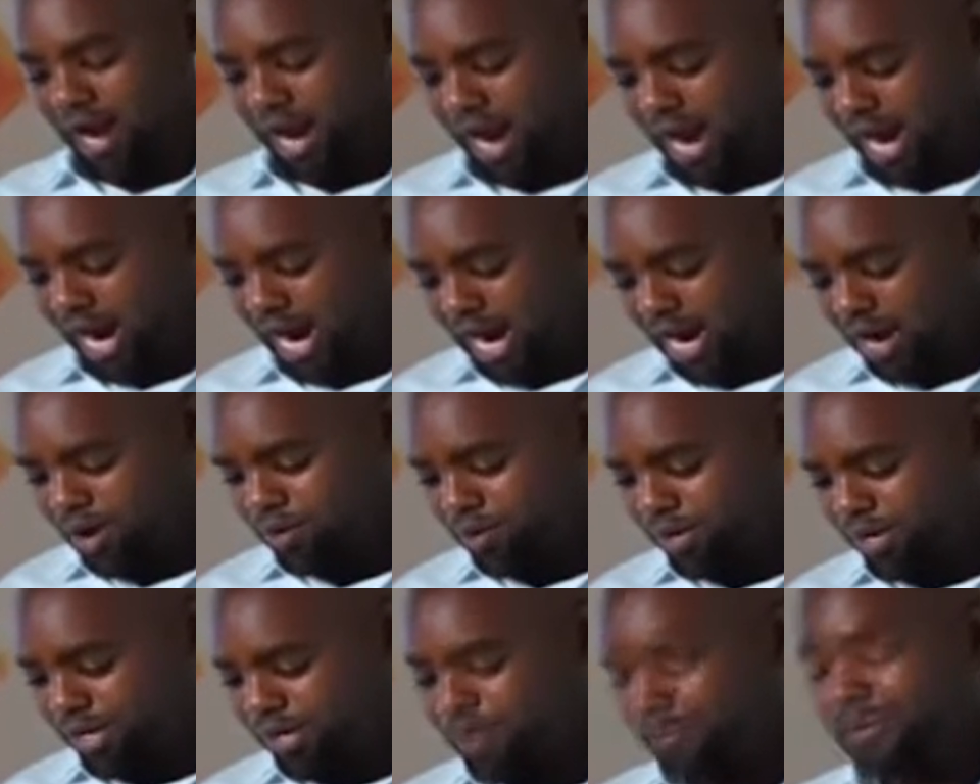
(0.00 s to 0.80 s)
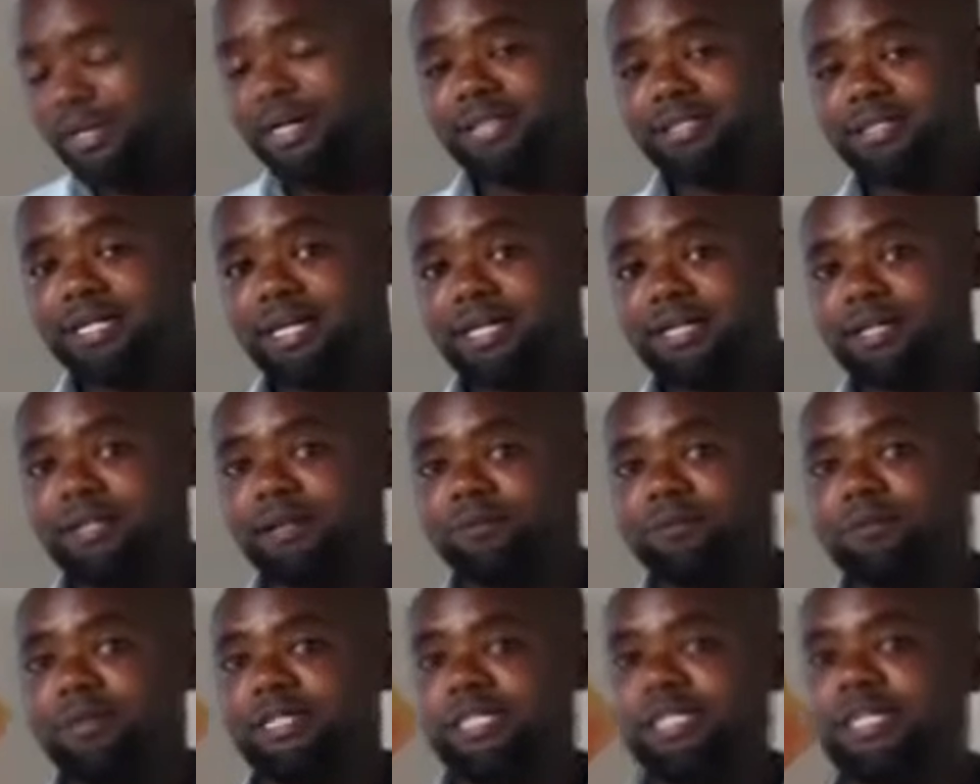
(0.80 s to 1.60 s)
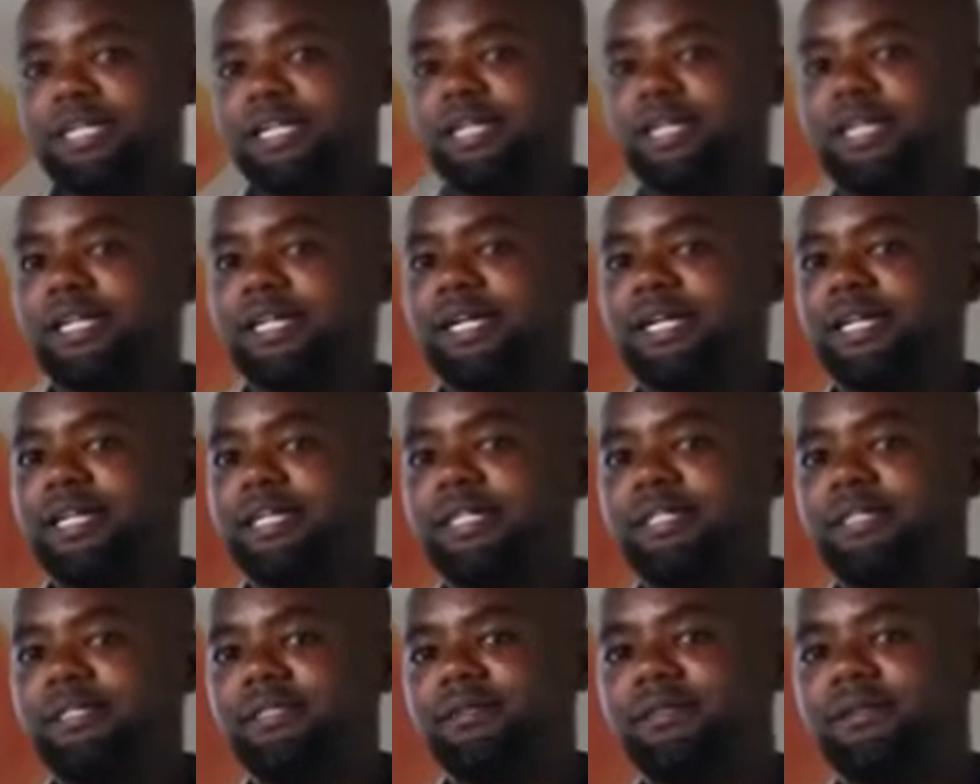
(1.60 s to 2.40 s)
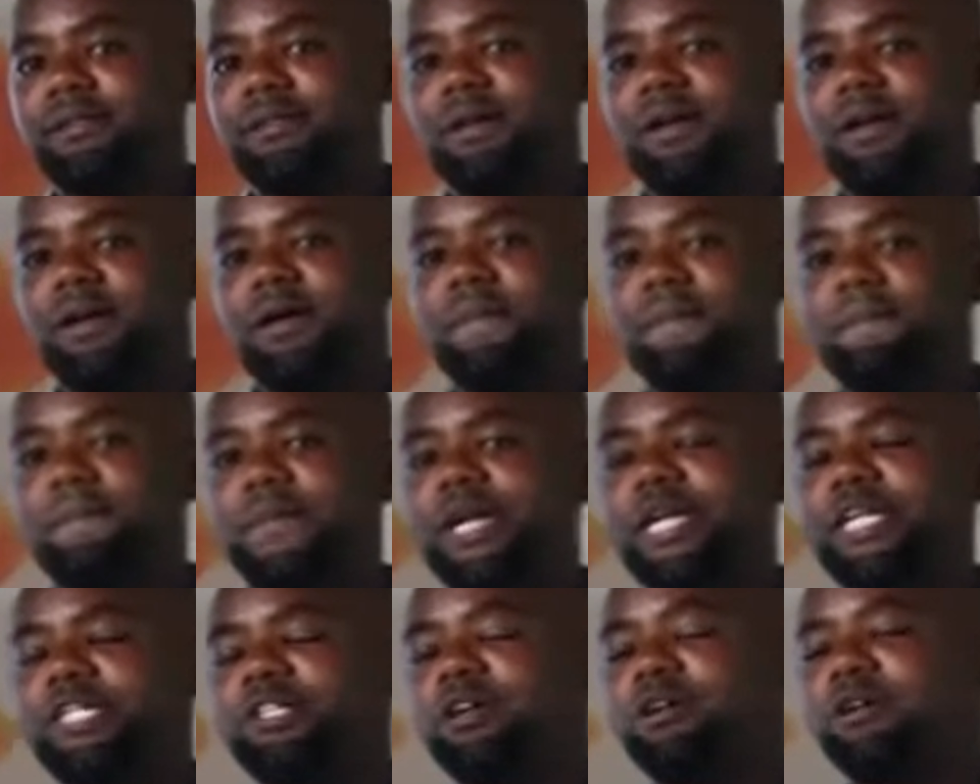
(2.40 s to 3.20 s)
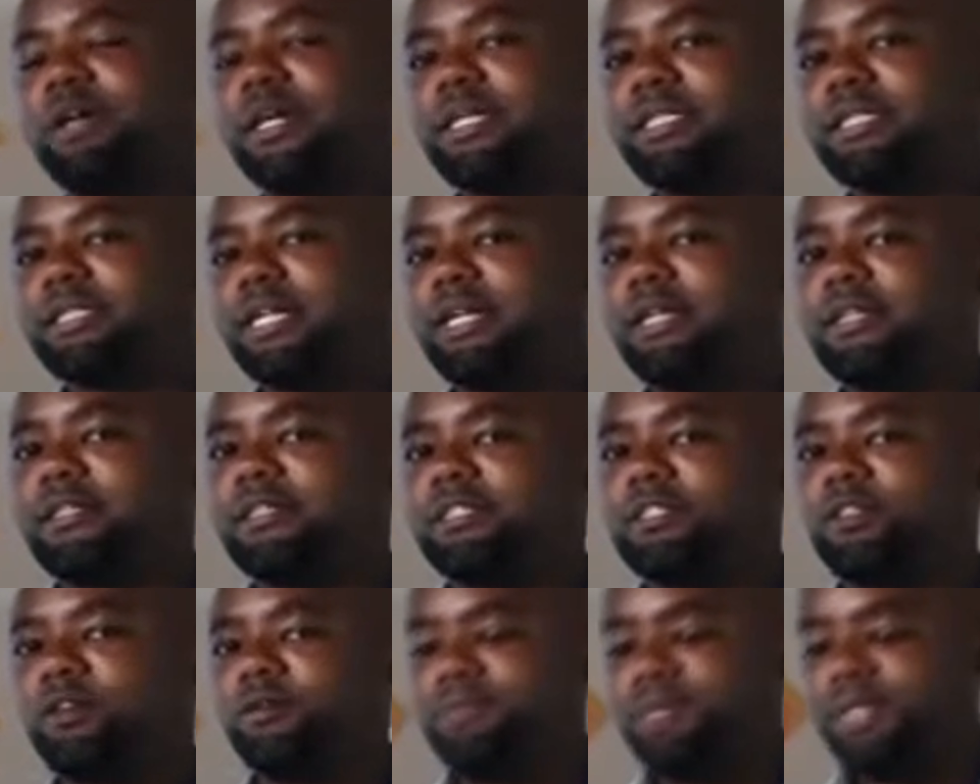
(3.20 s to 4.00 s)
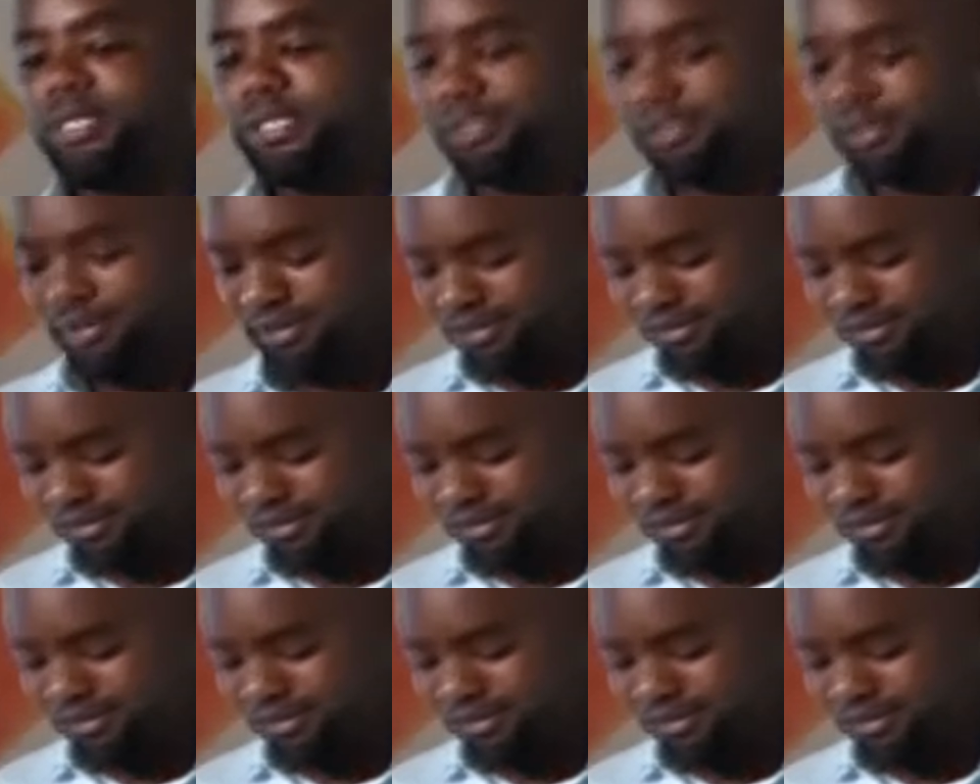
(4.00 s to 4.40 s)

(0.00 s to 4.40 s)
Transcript: How can you understand the question clearly? Make sure you understand the topic